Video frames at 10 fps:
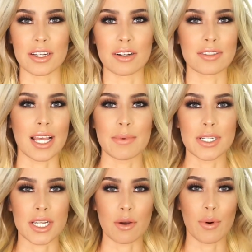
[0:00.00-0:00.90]
you know,
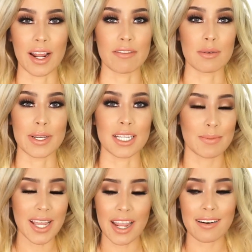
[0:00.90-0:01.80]
damaging whatever because
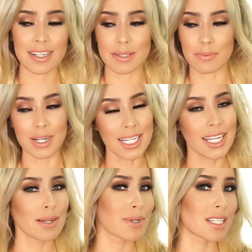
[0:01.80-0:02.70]
my hair is pretty
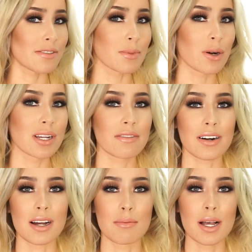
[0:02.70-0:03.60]
damaged from going
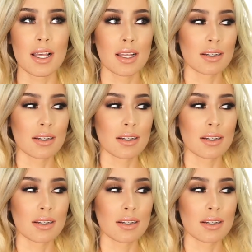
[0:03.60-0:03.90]
from